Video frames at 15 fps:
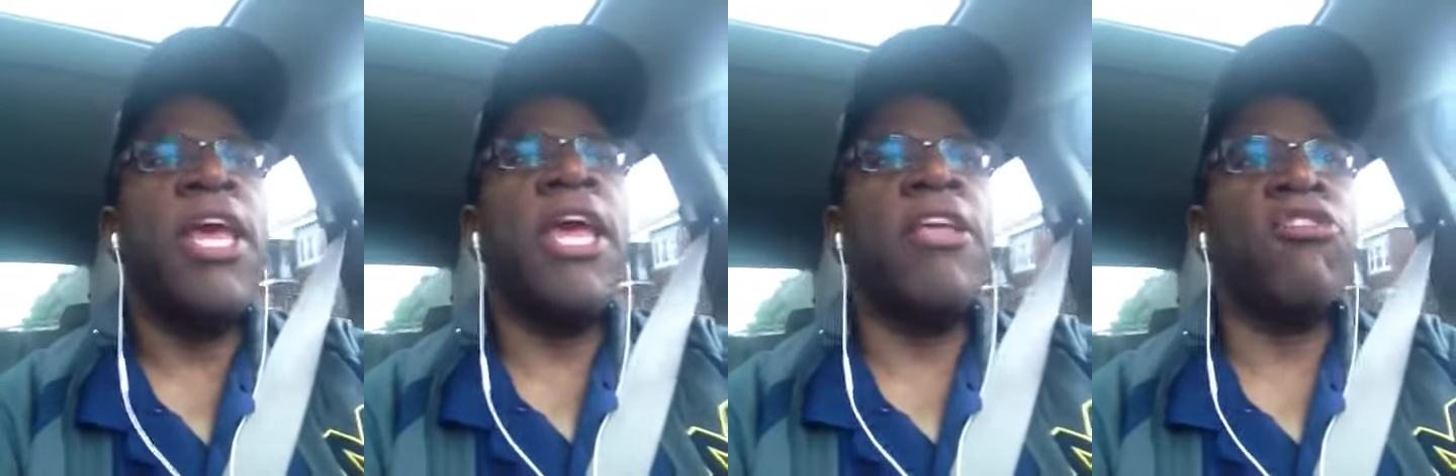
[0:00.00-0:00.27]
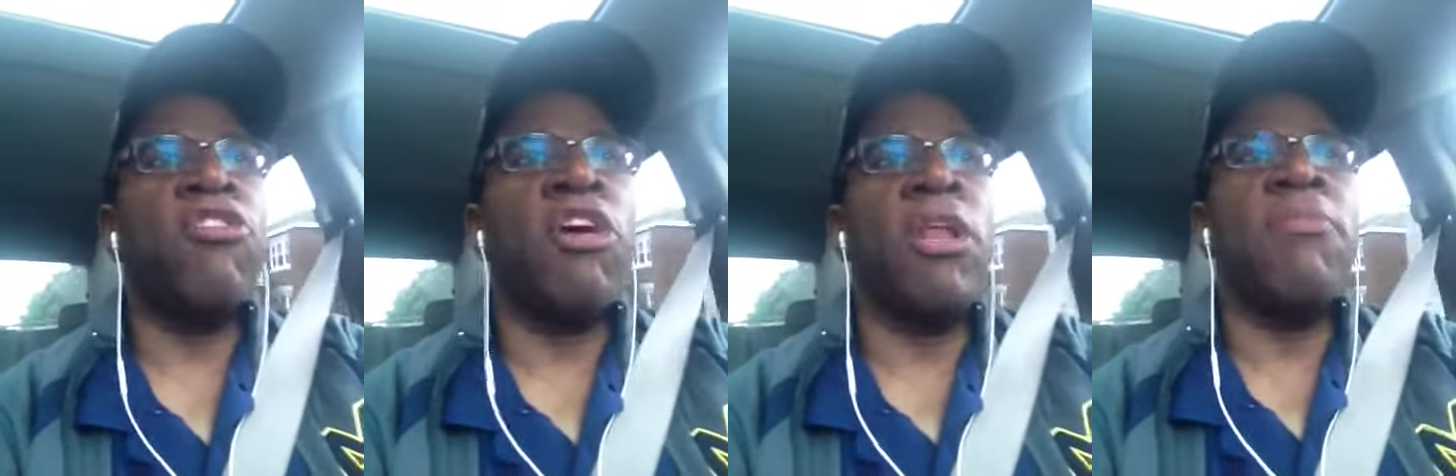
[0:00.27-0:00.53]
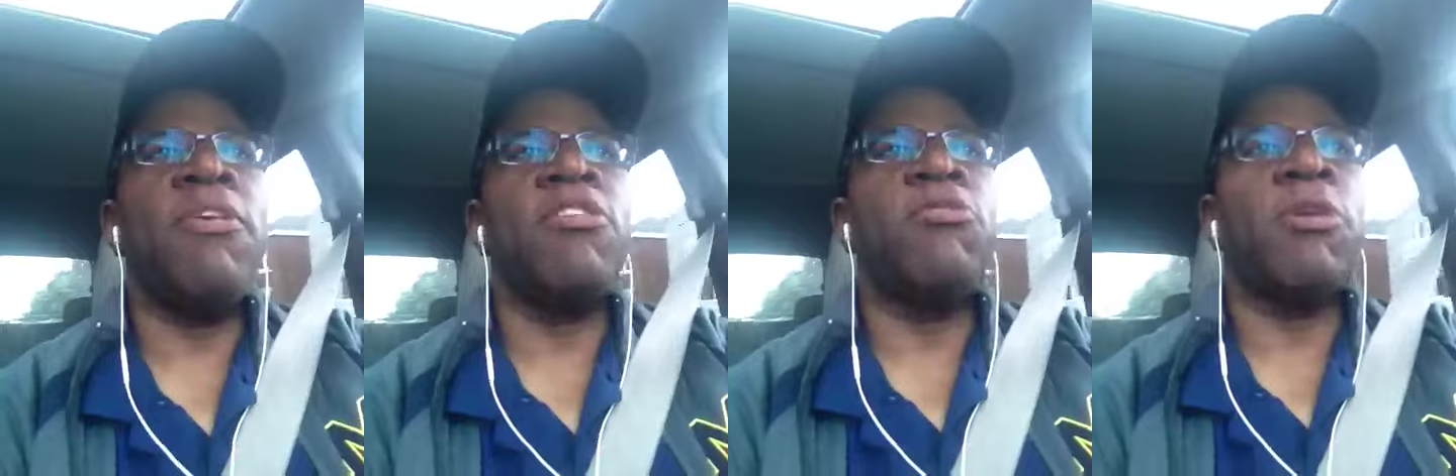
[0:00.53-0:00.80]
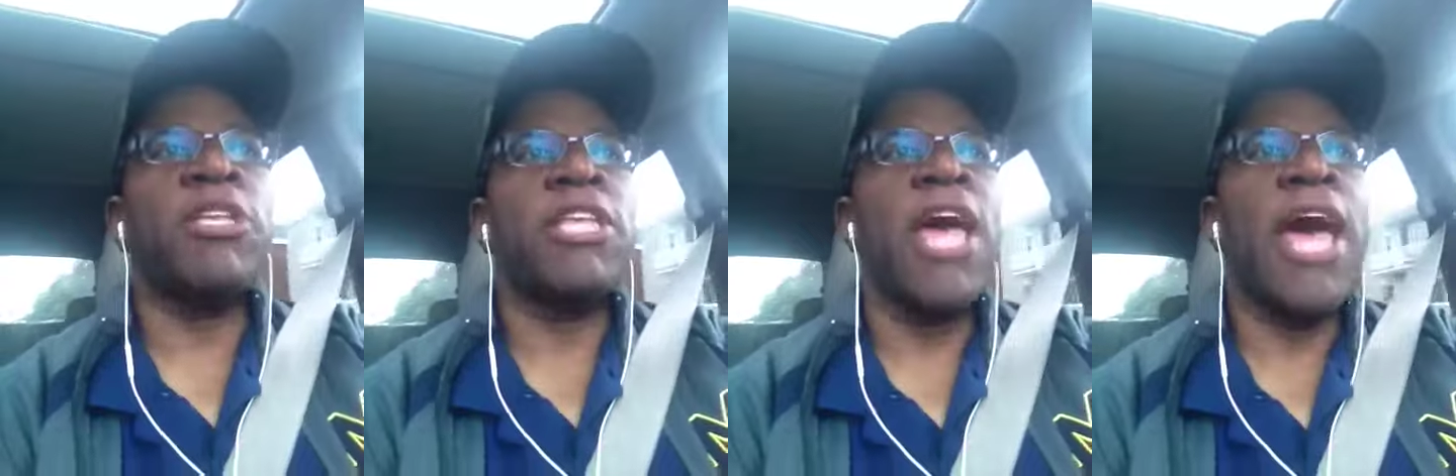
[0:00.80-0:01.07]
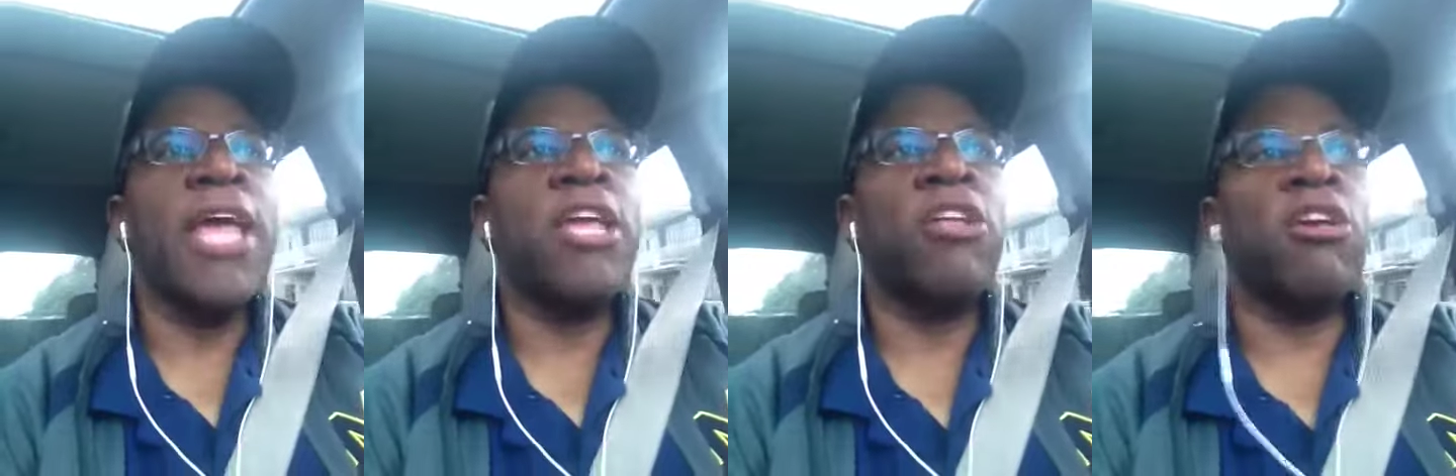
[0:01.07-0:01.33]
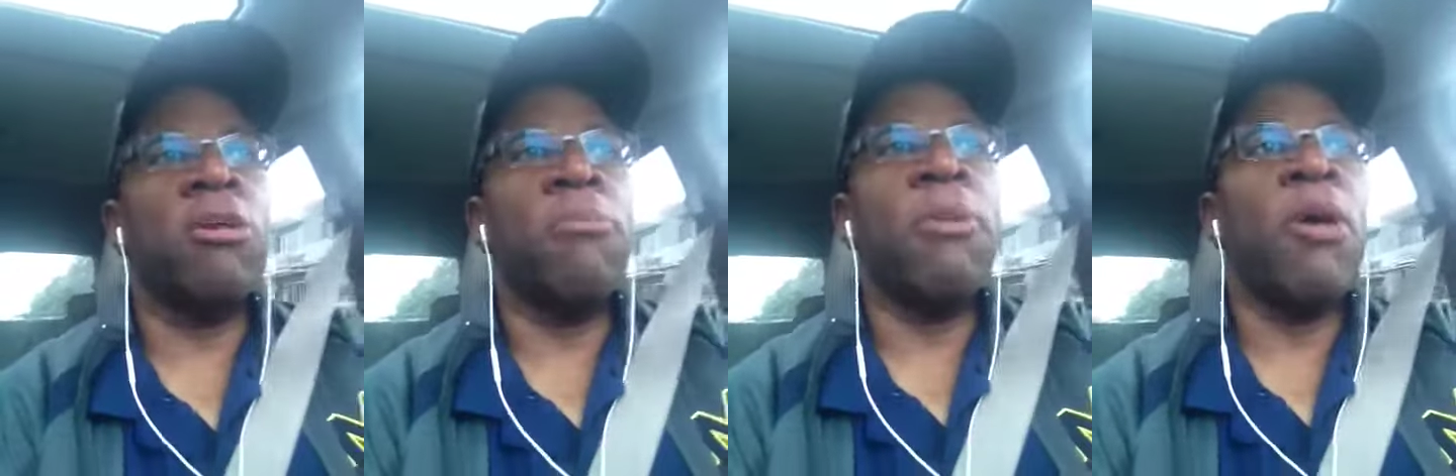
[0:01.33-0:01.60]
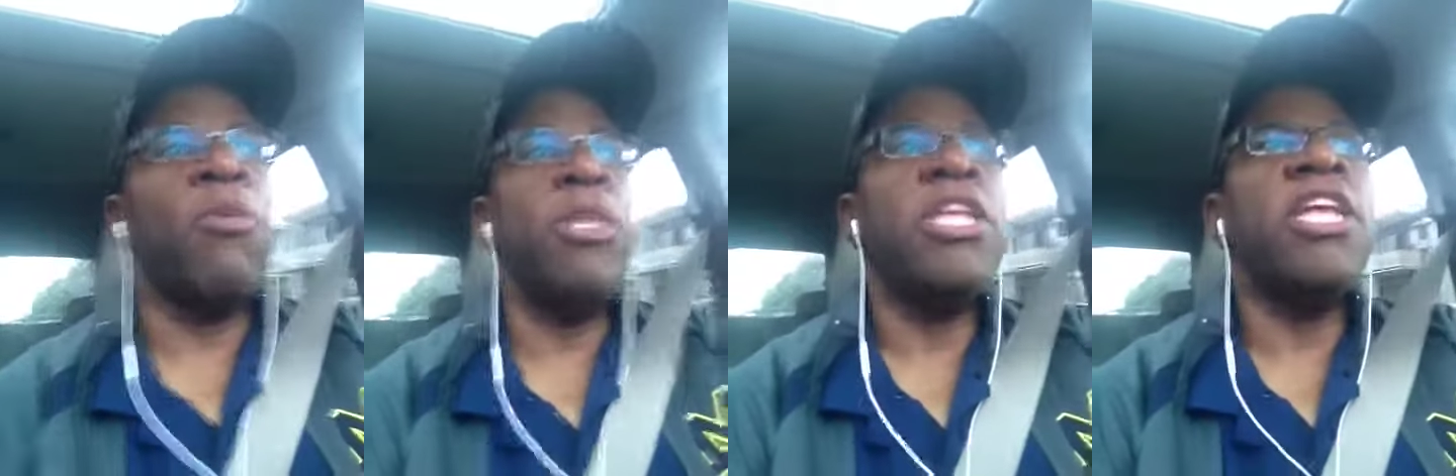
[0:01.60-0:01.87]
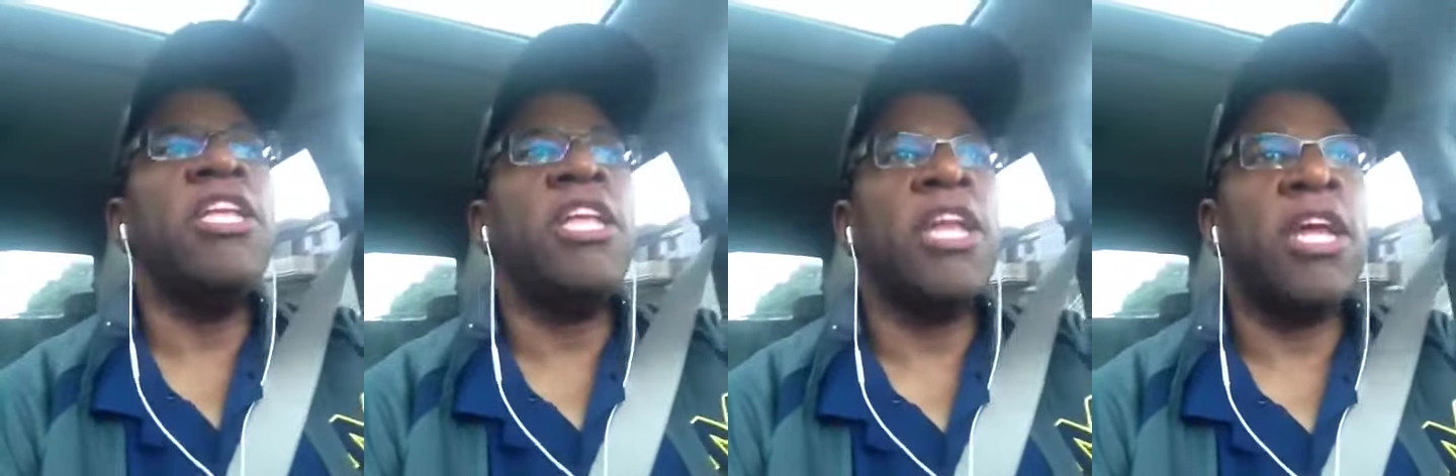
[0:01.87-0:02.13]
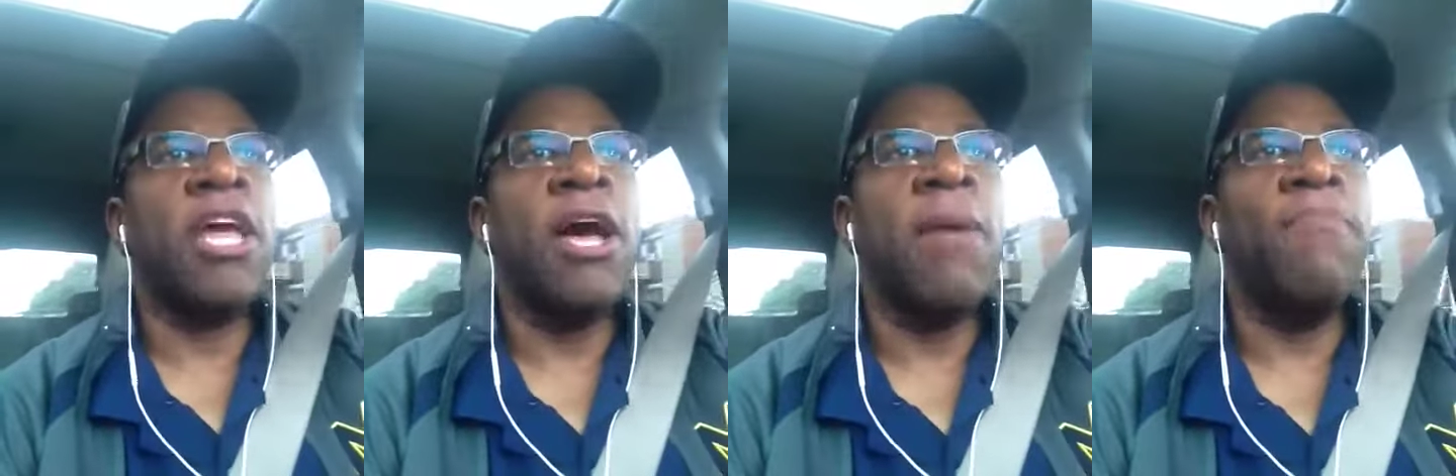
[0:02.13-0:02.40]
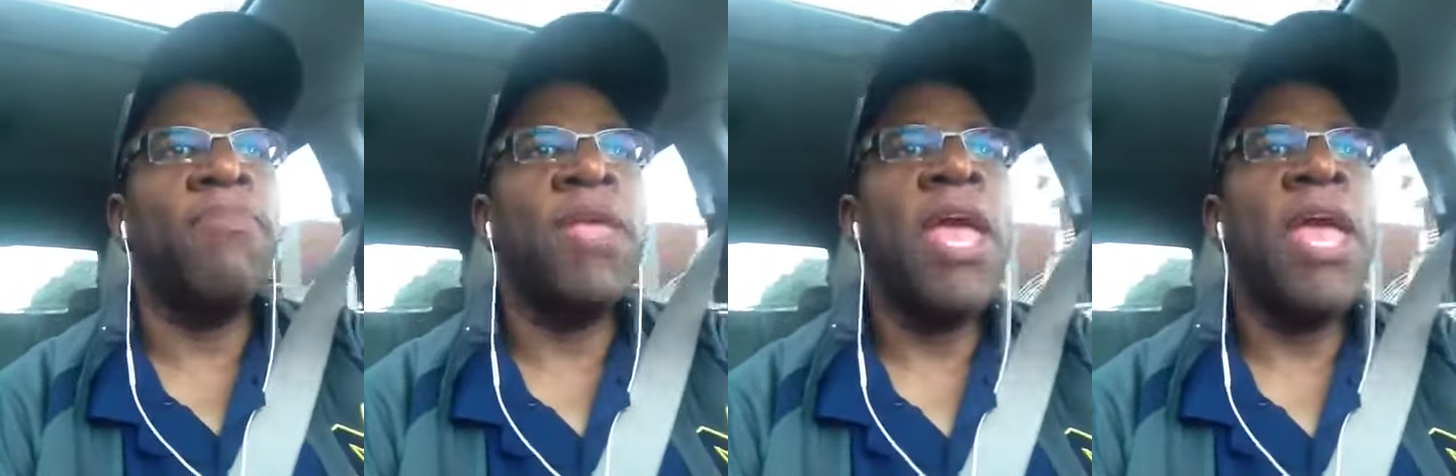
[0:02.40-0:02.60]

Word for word: It's going to be spectacular, but we need you to come.